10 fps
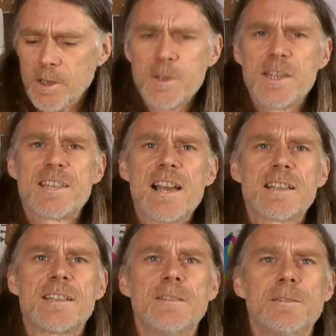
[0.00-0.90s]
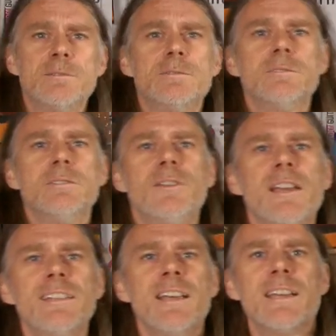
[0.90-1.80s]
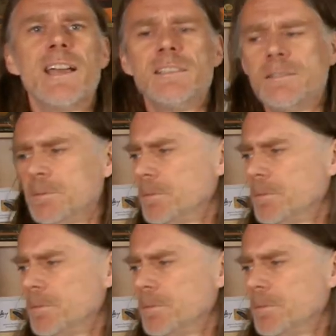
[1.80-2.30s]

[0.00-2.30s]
Lewis, you're sacked. You've hidden it again.